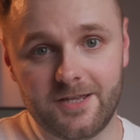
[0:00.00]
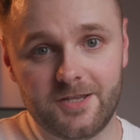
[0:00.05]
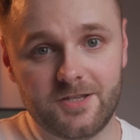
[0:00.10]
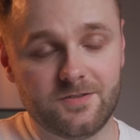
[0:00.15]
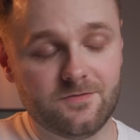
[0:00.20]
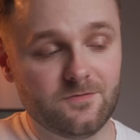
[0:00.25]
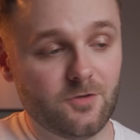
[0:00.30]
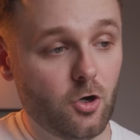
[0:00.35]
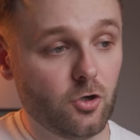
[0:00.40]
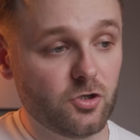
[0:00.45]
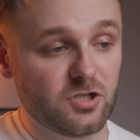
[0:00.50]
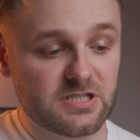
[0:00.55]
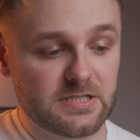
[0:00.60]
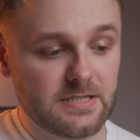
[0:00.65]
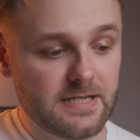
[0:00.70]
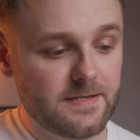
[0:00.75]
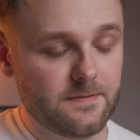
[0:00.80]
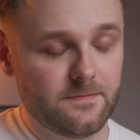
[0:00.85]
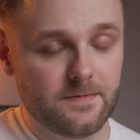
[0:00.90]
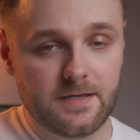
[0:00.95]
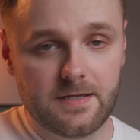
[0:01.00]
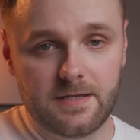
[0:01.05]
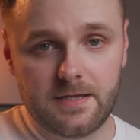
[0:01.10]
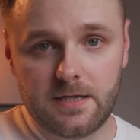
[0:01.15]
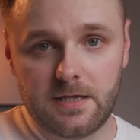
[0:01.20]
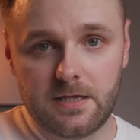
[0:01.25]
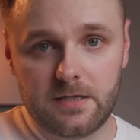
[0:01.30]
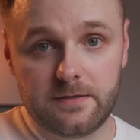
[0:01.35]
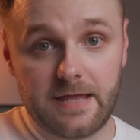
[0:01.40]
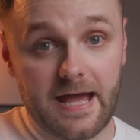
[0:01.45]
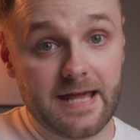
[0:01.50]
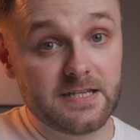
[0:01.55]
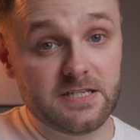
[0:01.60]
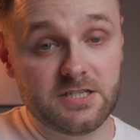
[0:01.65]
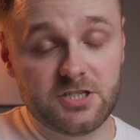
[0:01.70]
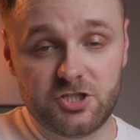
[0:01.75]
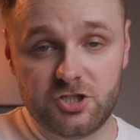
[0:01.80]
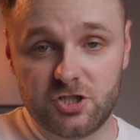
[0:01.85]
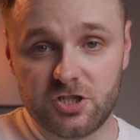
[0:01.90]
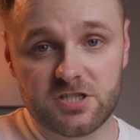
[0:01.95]
And honestly, that
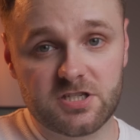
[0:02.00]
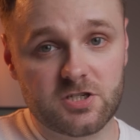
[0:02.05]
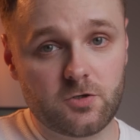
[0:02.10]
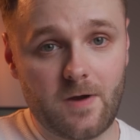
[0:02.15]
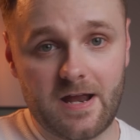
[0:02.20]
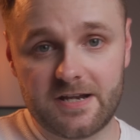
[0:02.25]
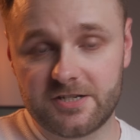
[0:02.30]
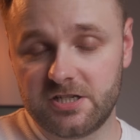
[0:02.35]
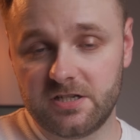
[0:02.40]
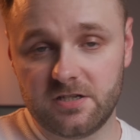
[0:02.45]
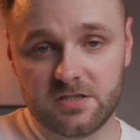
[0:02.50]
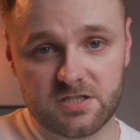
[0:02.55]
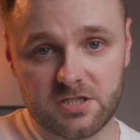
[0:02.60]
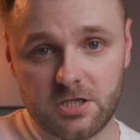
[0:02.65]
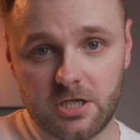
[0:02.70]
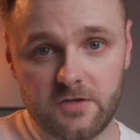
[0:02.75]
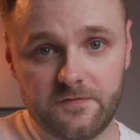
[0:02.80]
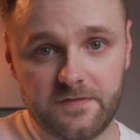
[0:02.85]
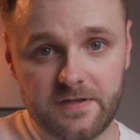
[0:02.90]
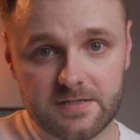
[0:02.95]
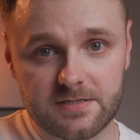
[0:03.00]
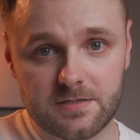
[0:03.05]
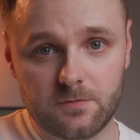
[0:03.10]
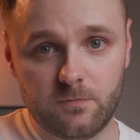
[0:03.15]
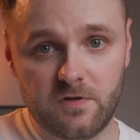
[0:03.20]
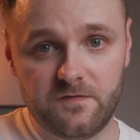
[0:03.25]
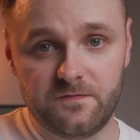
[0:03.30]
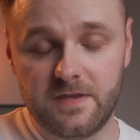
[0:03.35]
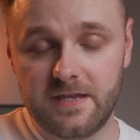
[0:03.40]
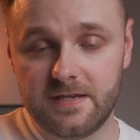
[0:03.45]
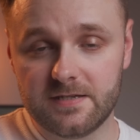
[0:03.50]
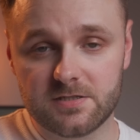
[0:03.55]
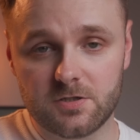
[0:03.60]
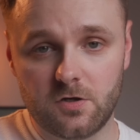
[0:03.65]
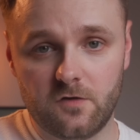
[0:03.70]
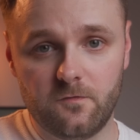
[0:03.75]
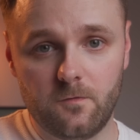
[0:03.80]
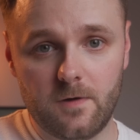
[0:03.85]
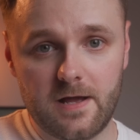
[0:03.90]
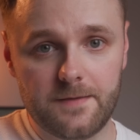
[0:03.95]
is just scratching the surface with this
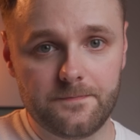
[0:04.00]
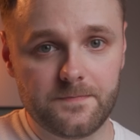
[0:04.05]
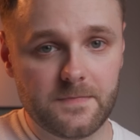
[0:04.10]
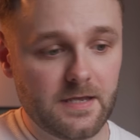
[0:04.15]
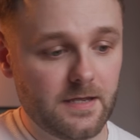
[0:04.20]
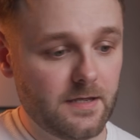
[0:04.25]
software.